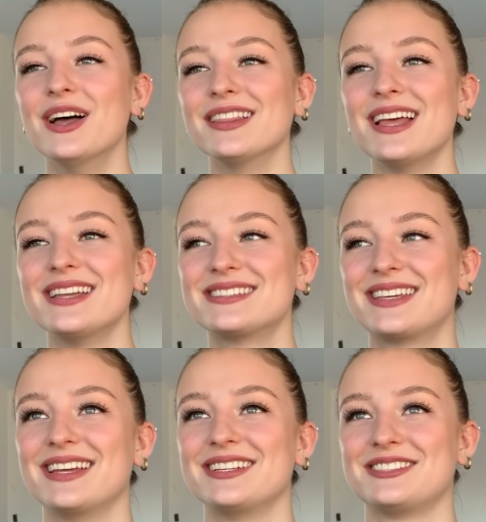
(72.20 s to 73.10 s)
Let's
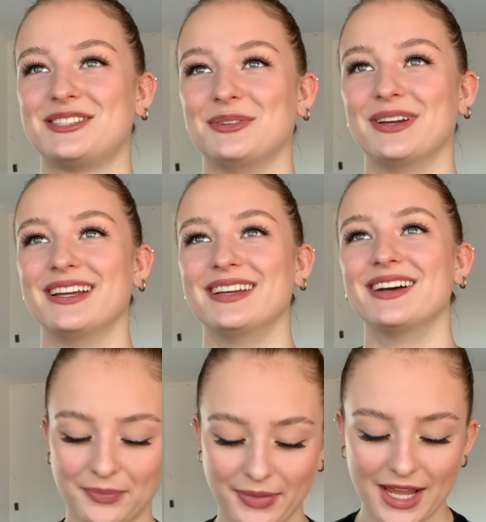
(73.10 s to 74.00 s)
get to it.
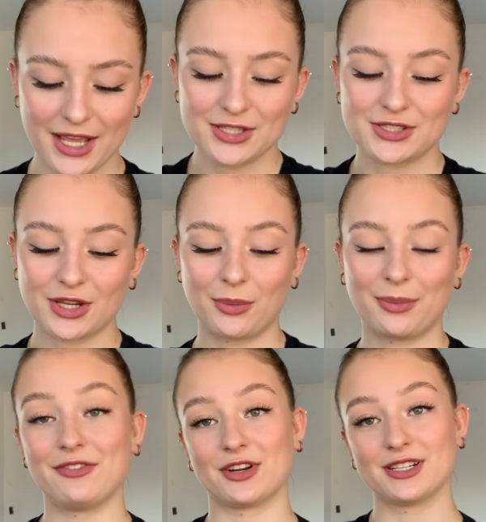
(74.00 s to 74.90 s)
So
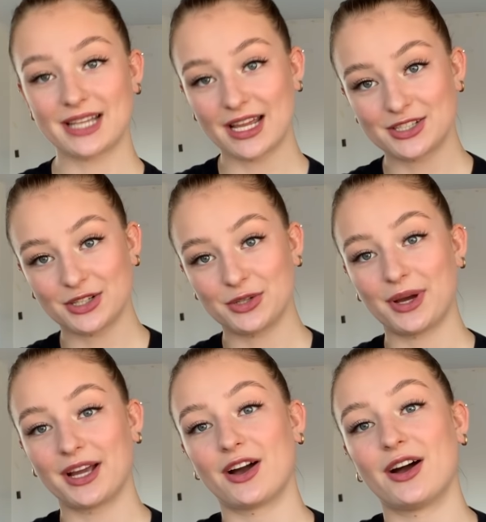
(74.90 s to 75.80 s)
my first tattoo
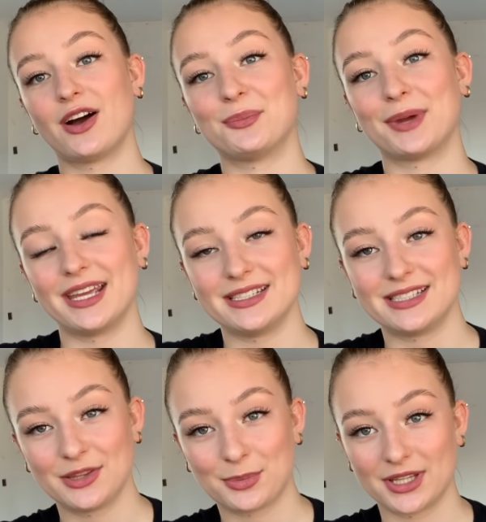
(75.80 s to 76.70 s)
I got on my
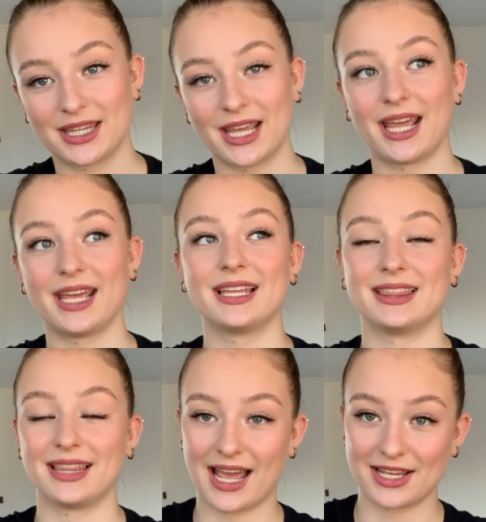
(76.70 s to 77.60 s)
18th birthday
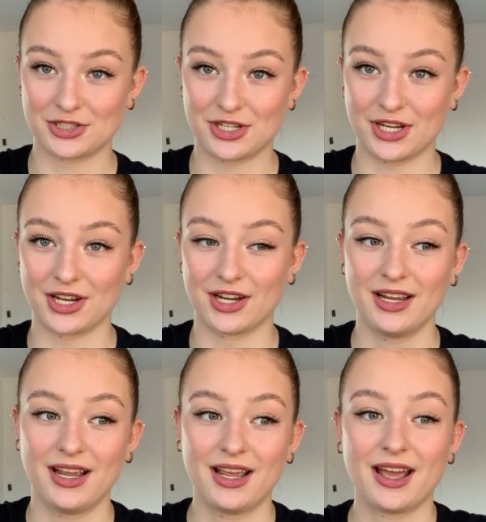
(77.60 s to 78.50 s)
last year,
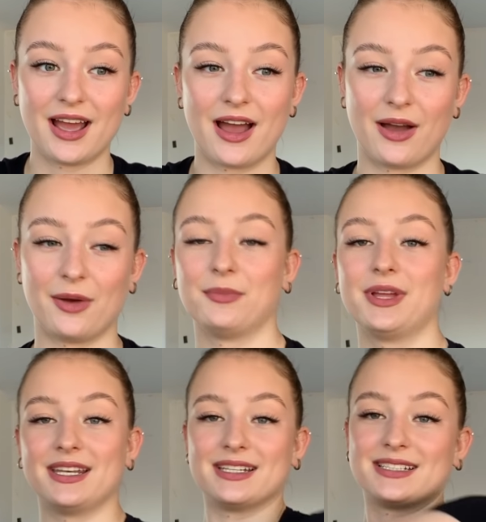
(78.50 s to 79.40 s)

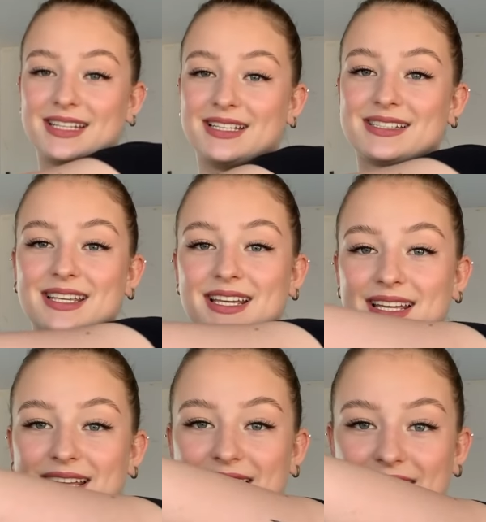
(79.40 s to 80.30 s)
and it is
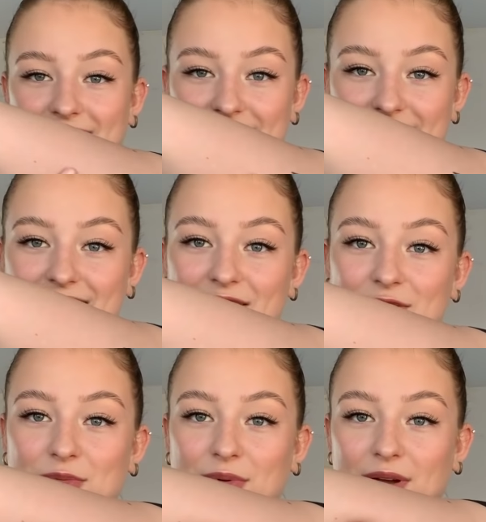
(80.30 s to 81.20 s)
this
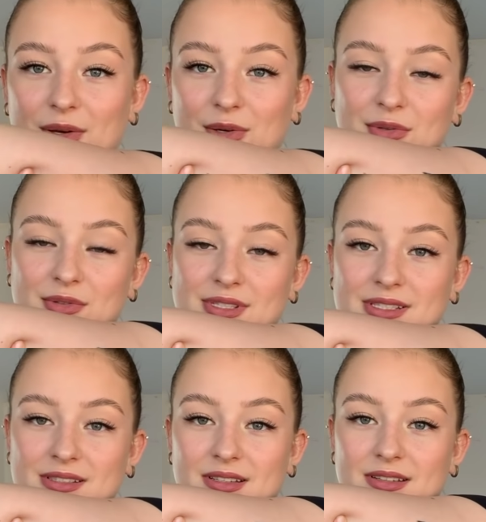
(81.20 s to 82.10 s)
little
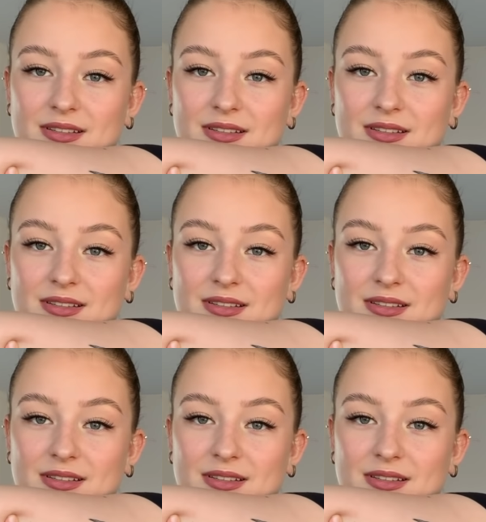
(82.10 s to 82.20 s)
rose.